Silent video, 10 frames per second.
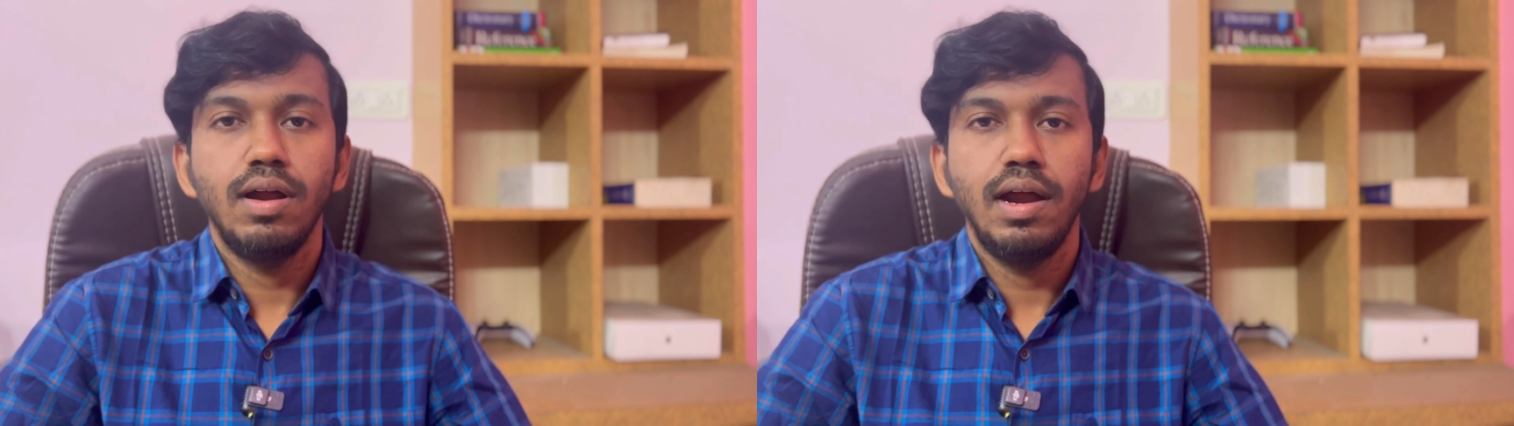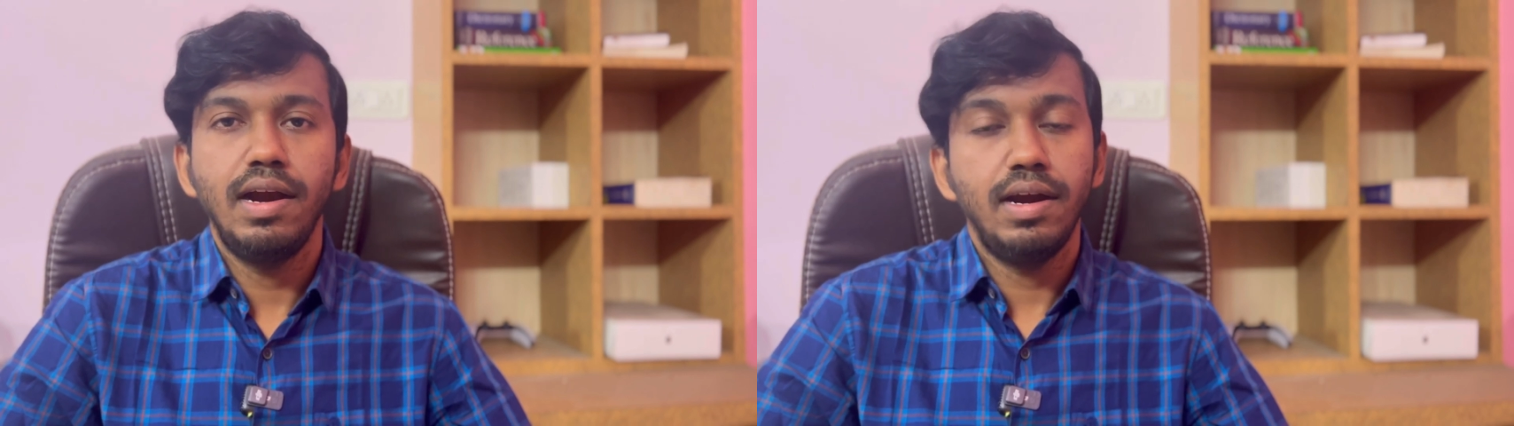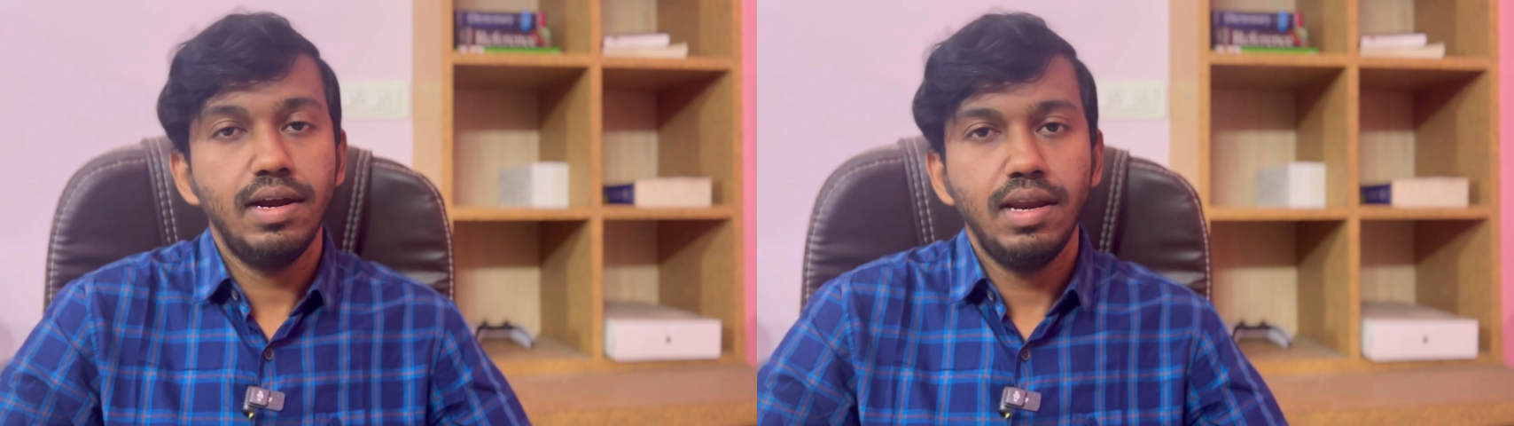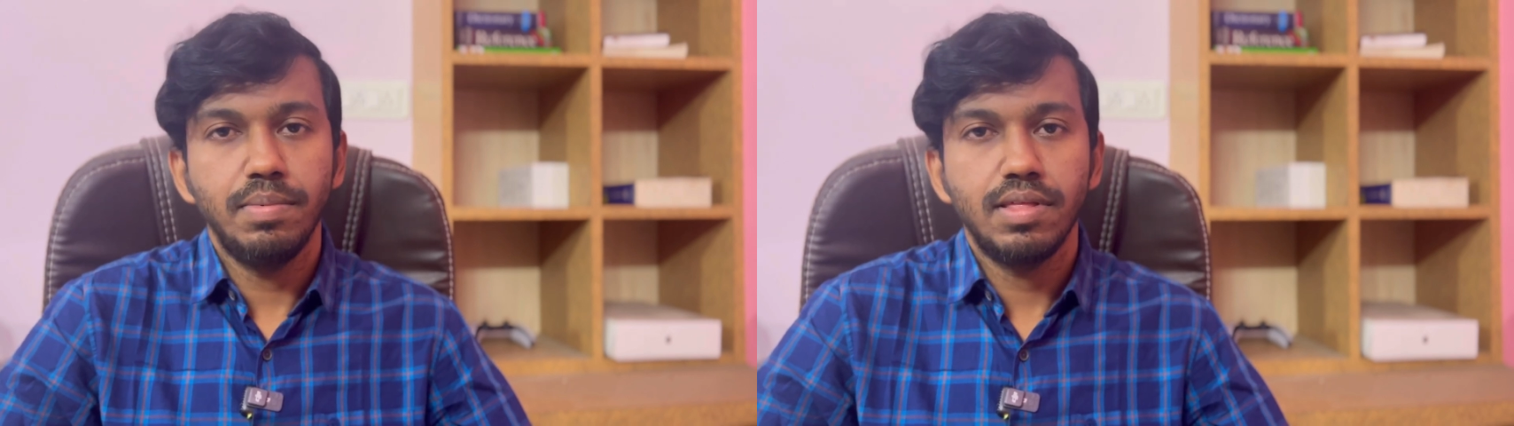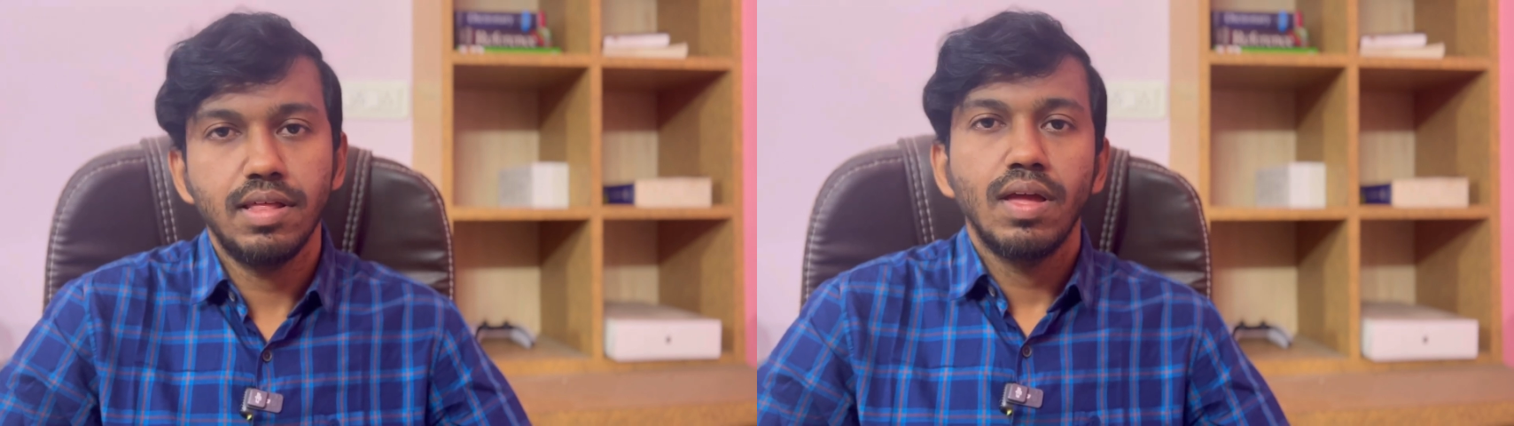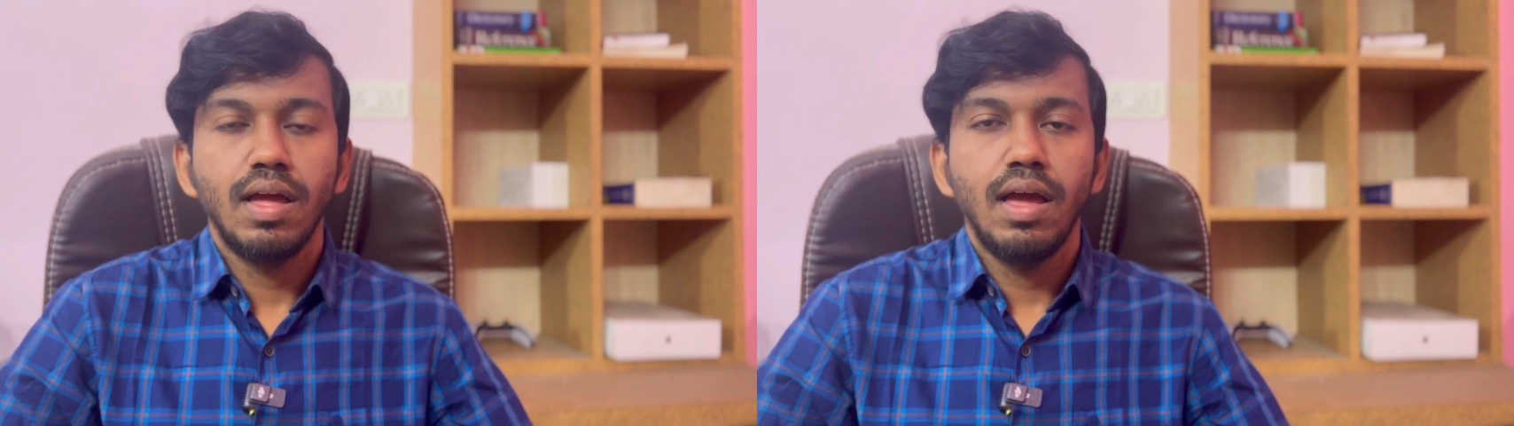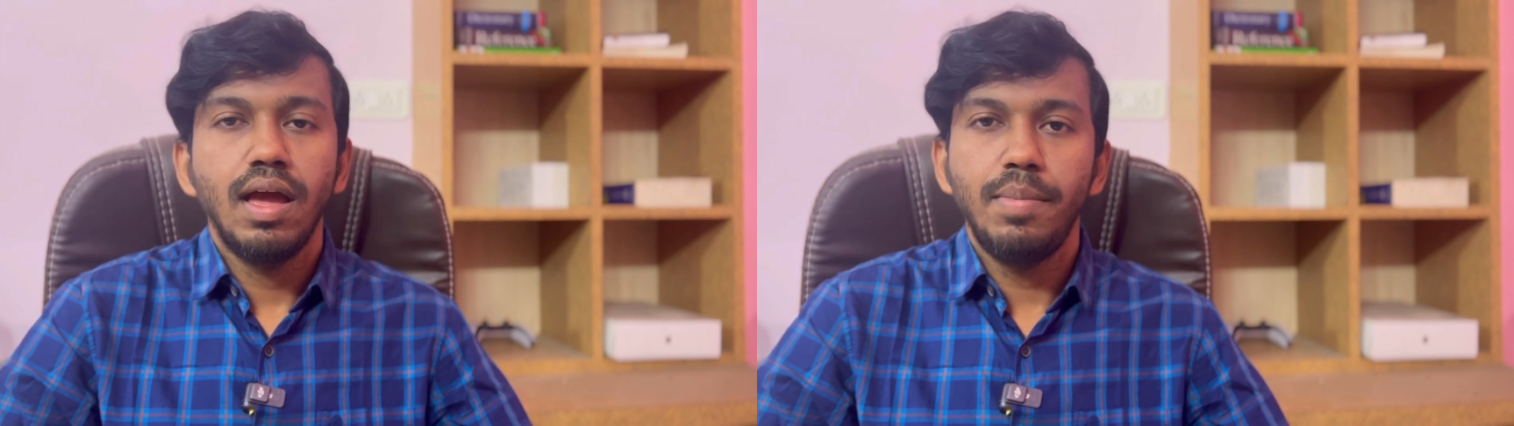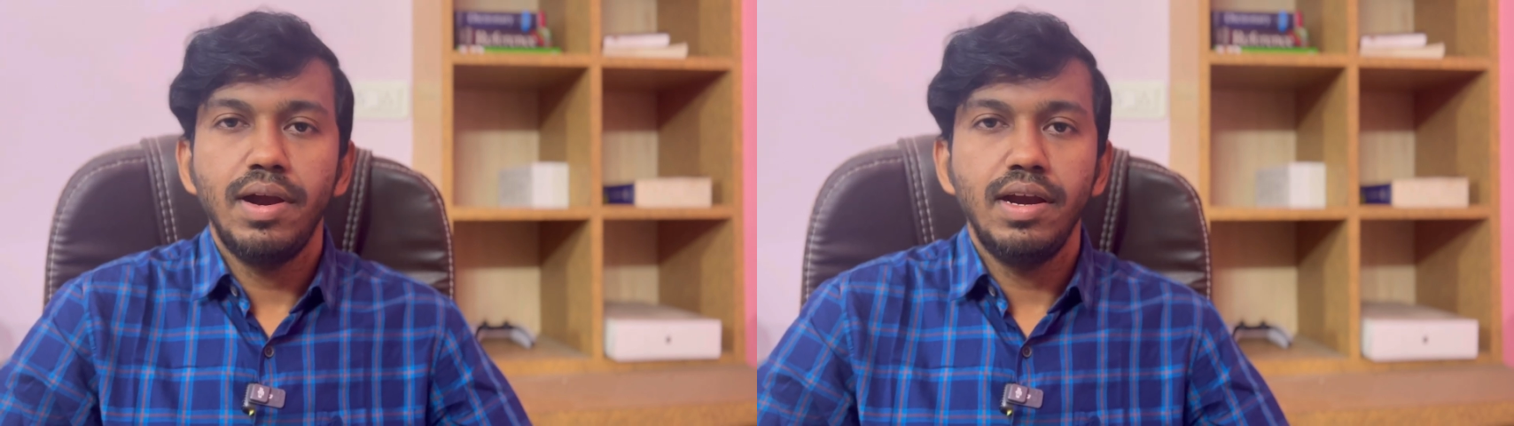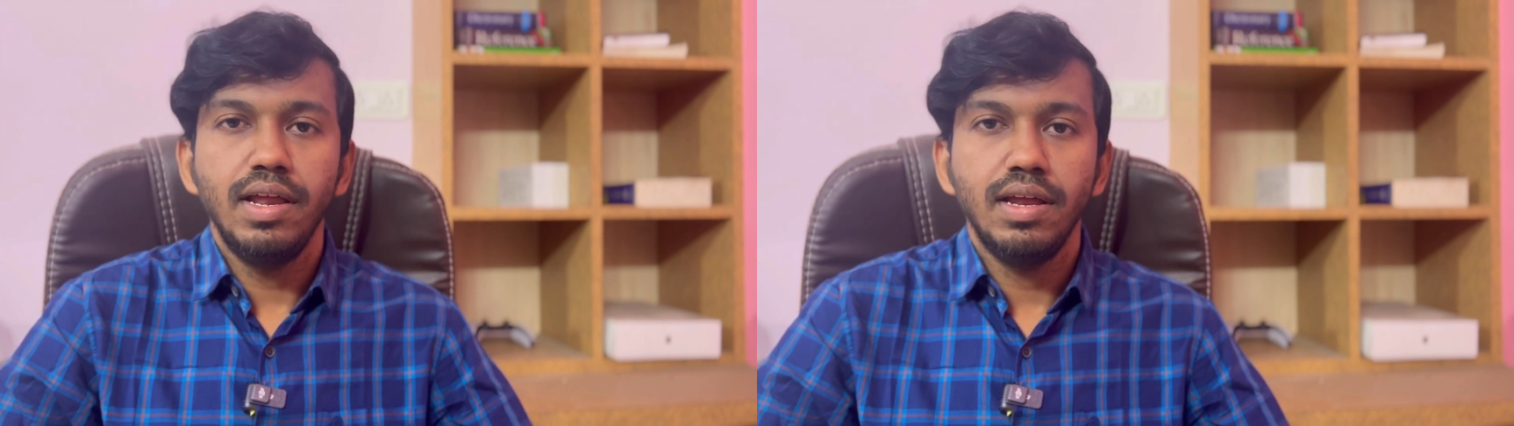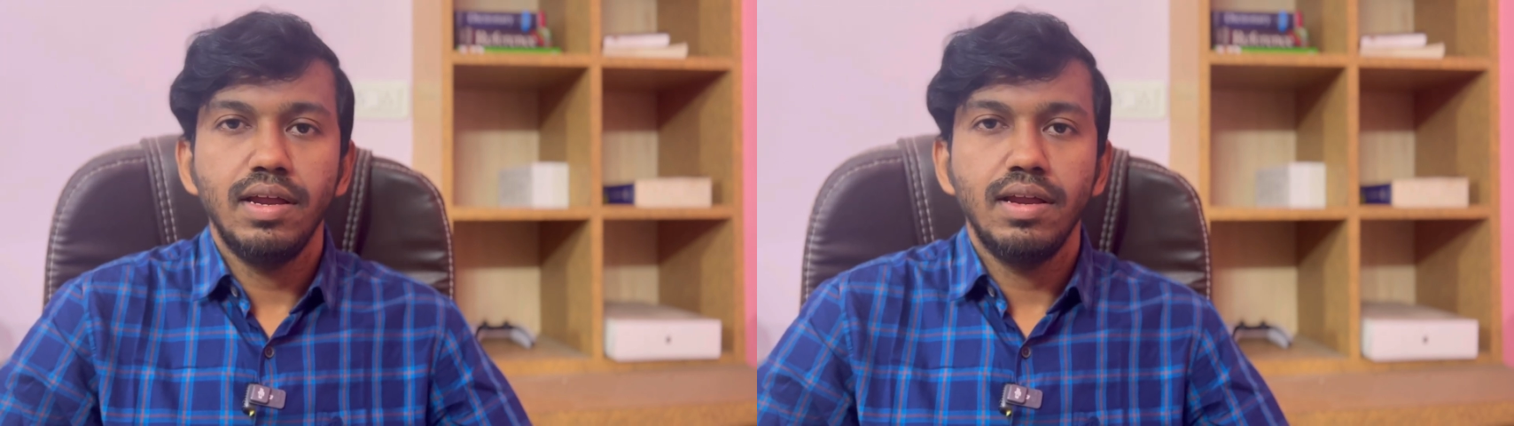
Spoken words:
editing tips. Happy editing.